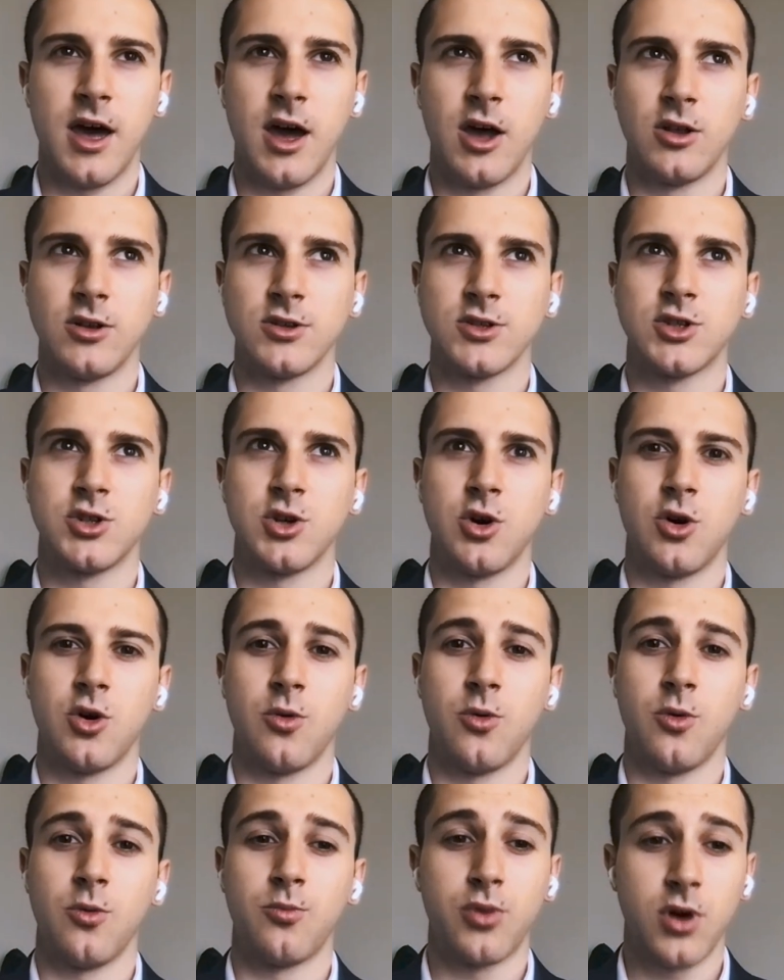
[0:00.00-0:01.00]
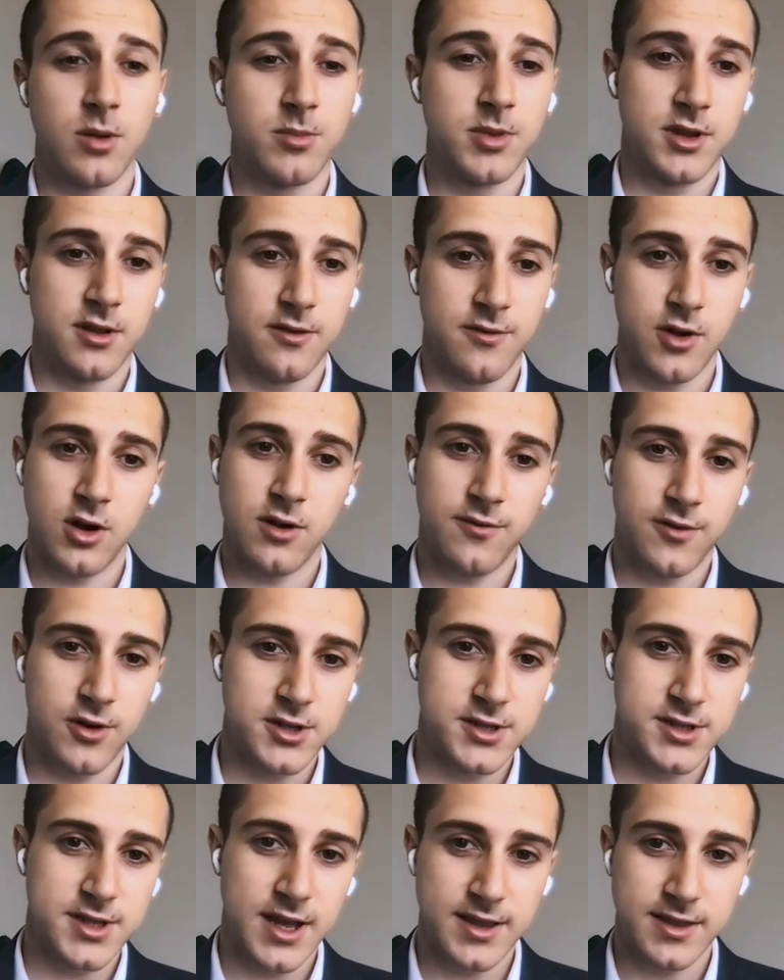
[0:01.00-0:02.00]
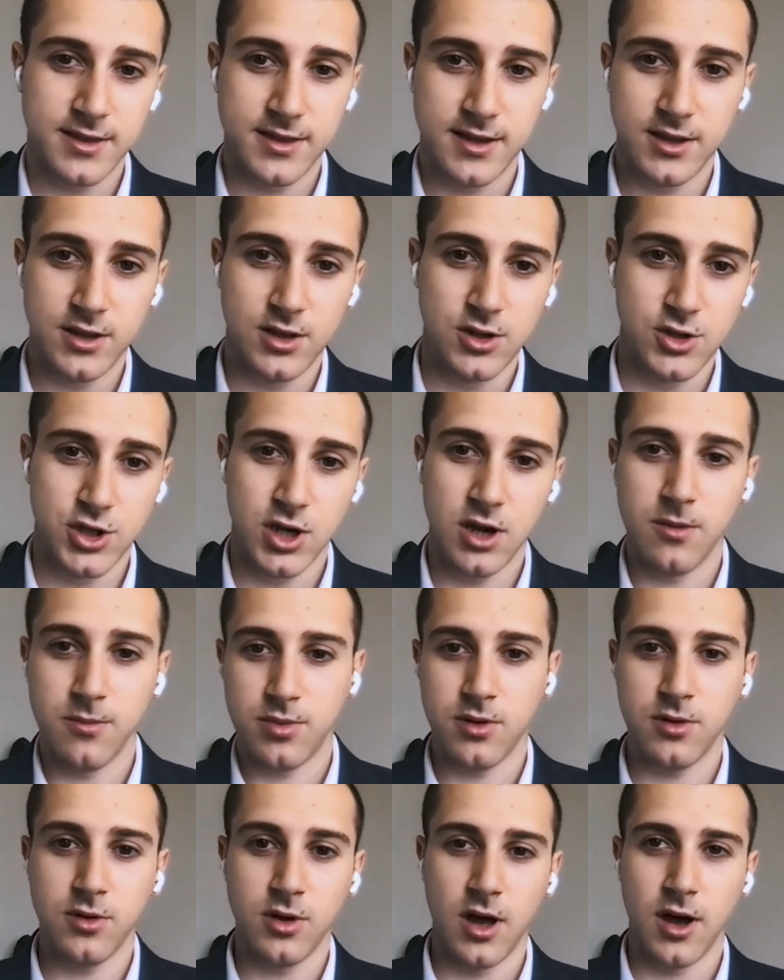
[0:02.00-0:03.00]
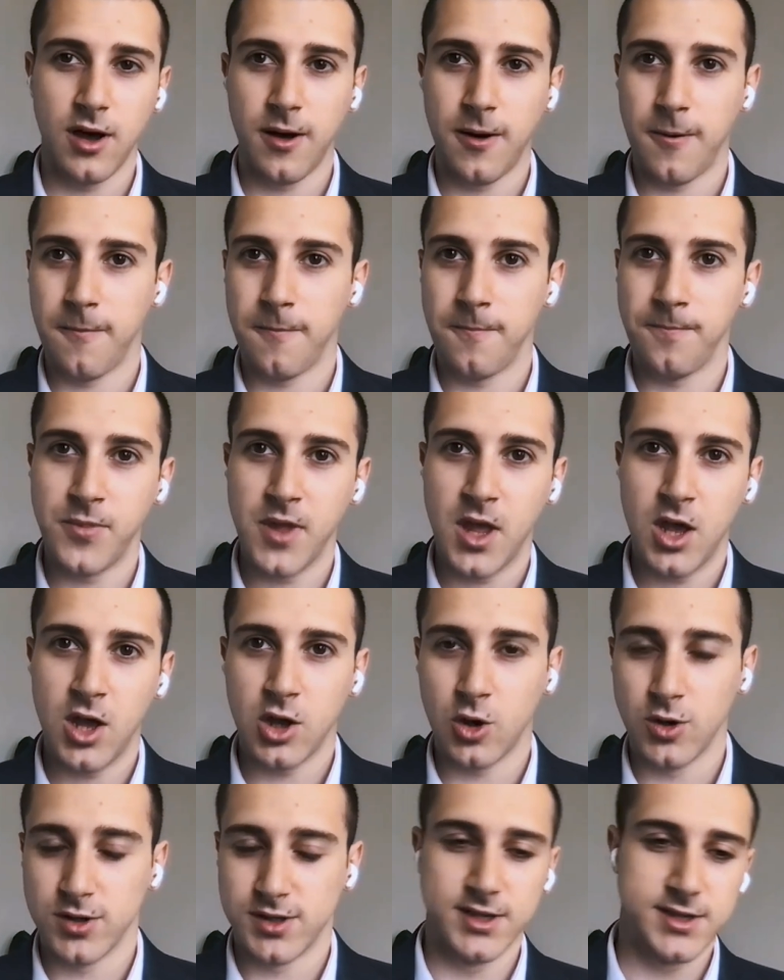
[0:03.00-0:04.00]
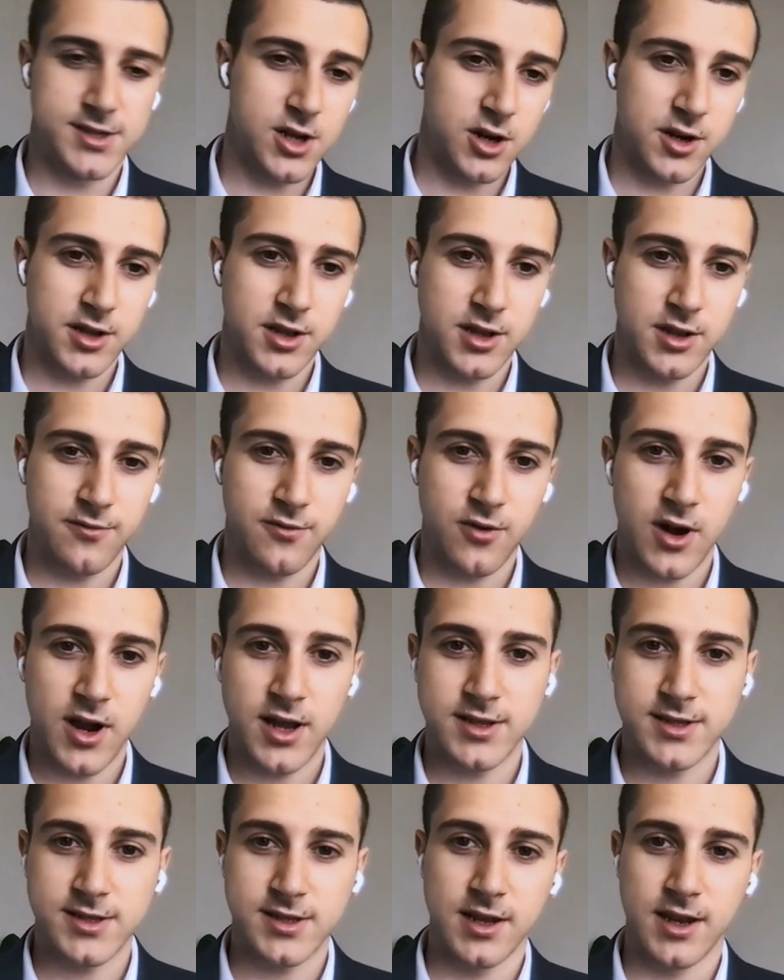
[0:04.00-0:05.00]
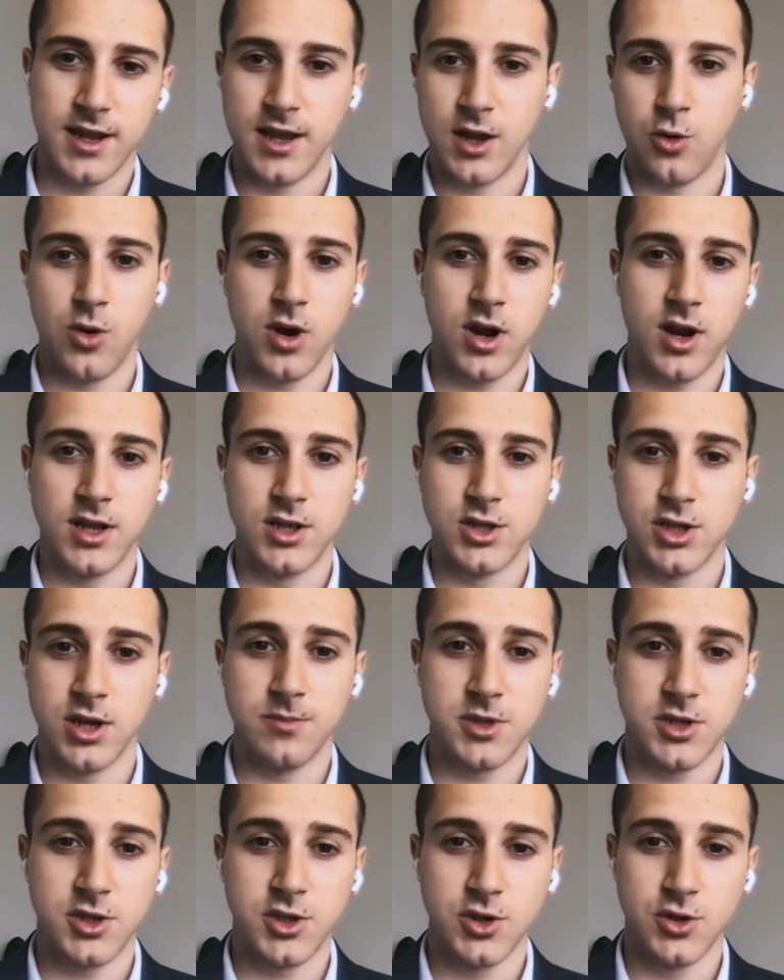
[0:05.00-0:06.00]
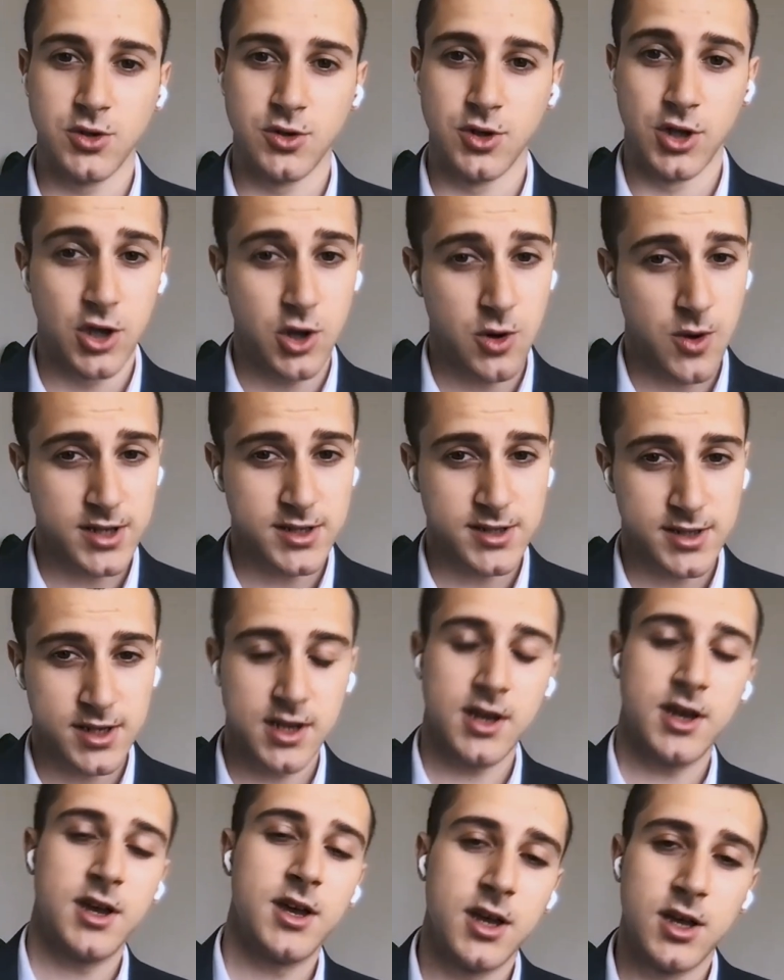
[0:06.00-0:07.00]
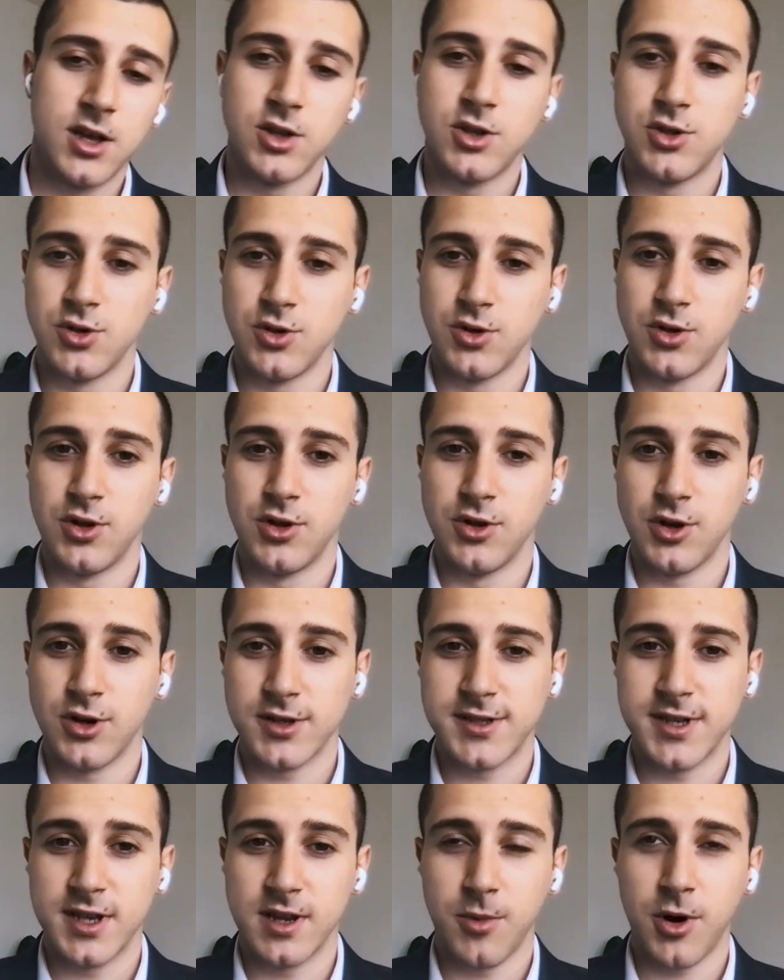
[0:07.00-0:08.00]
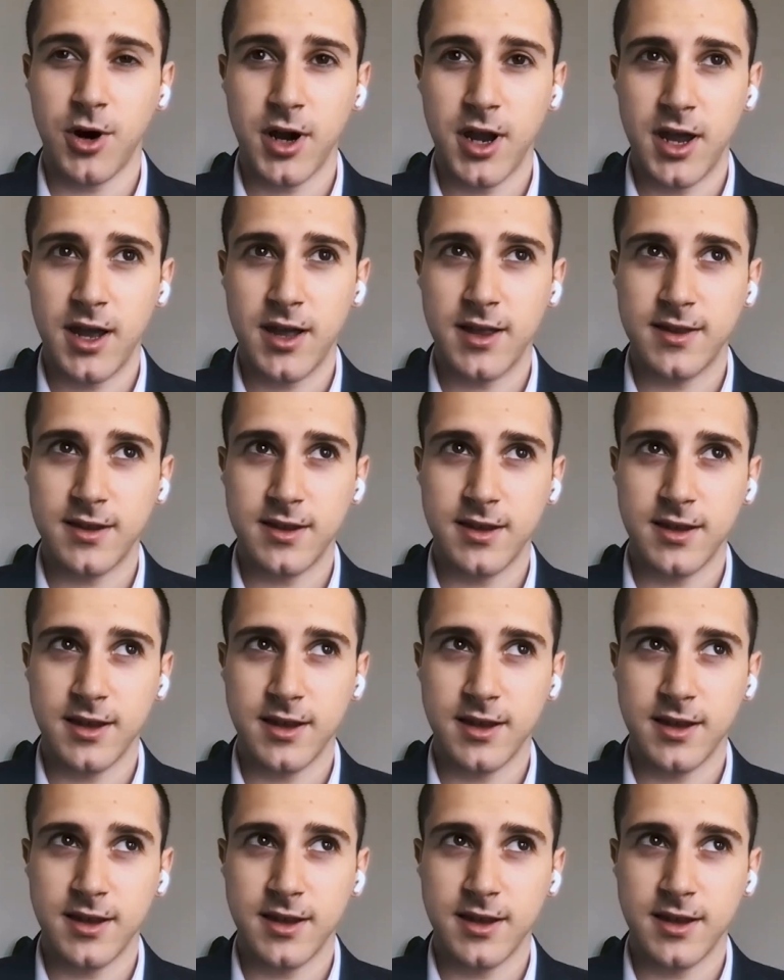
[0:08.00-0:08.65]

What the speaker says: And also probably the very first that did the jump, because he started in France and he quickly jumped to the US, to the New York City market.